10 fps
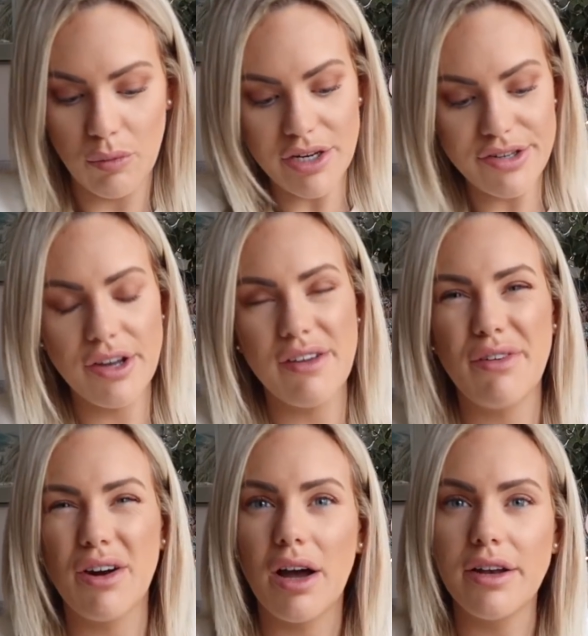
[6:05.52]
I wanted to go
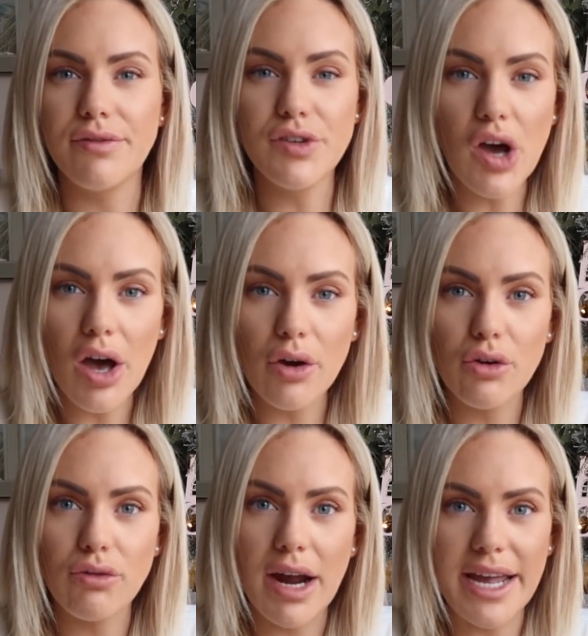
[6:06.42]
for a kind of dark
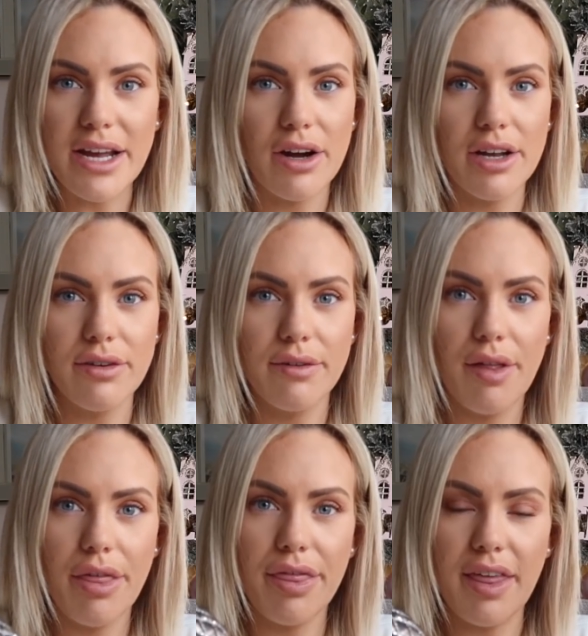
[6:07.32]
grey kind of
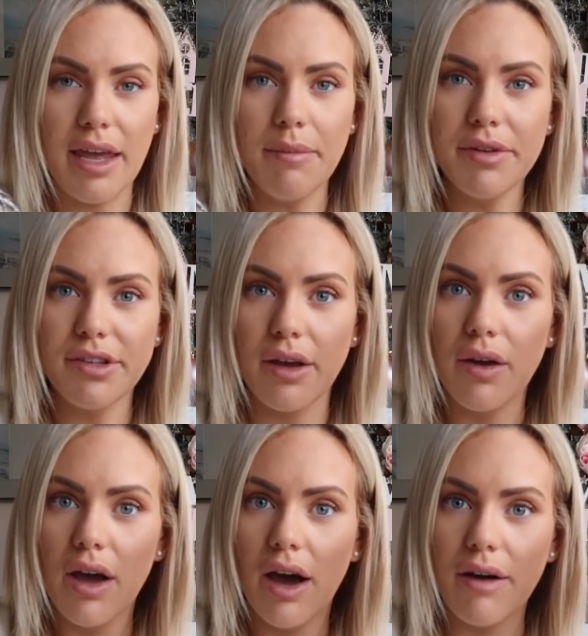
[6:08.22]
theme.
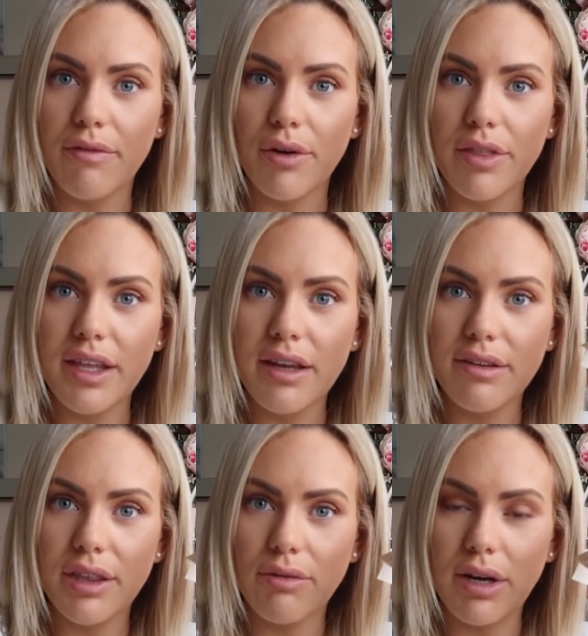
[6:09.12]
So I've got
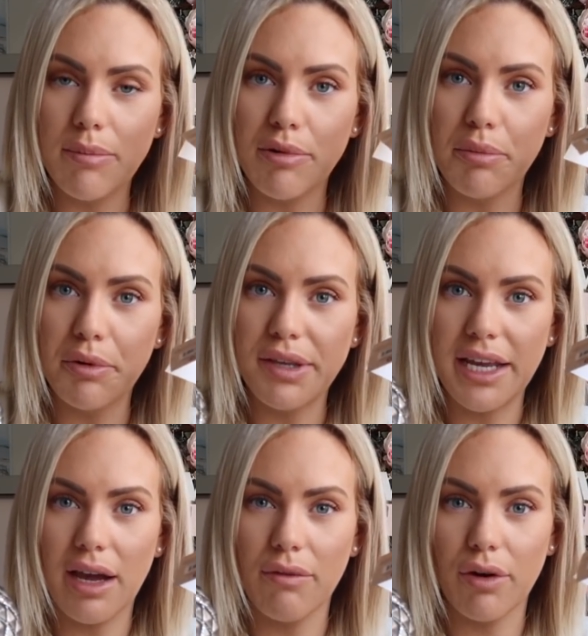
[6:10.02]
these three baubles
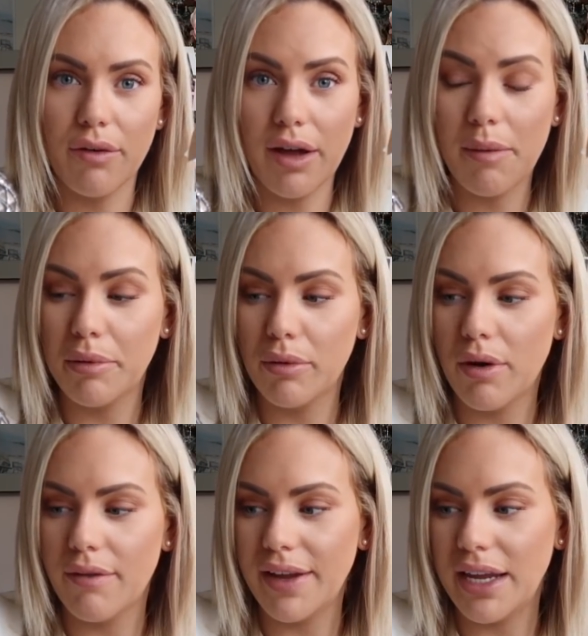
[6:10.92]
here. I've got a couple
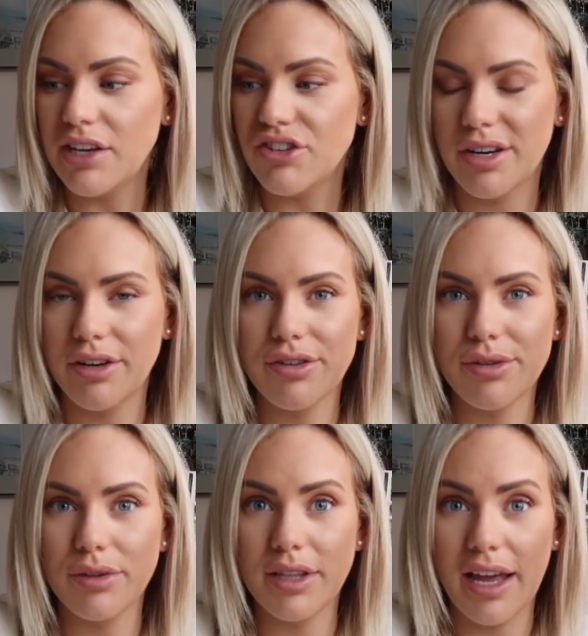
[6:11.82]
of each and I just
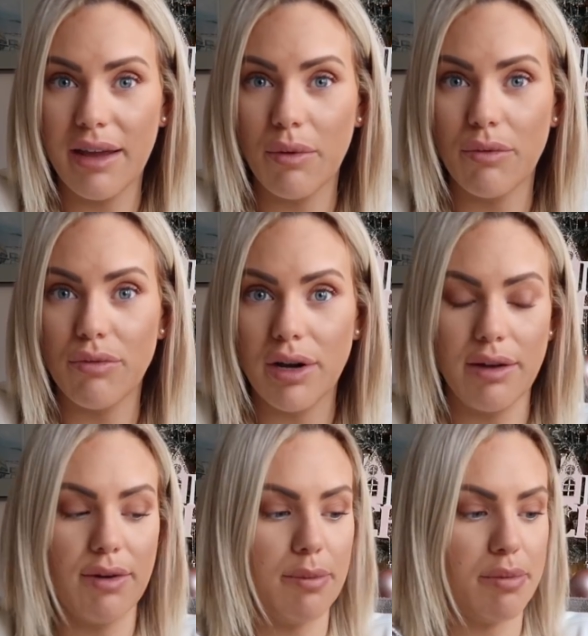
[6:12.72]
thought they were
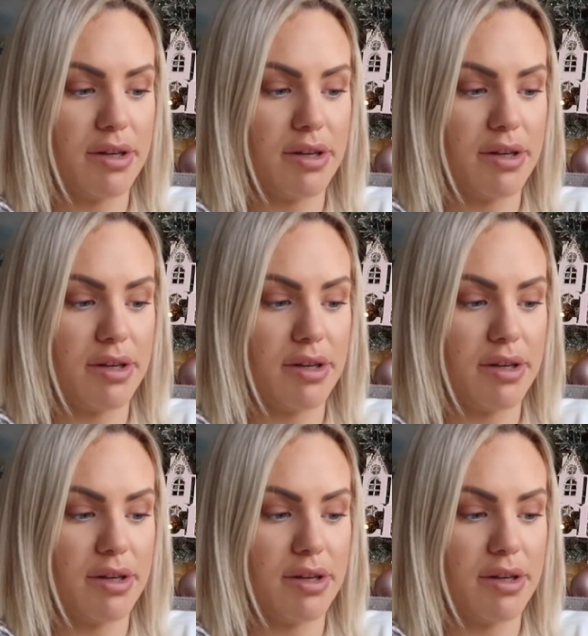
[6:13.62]
really, really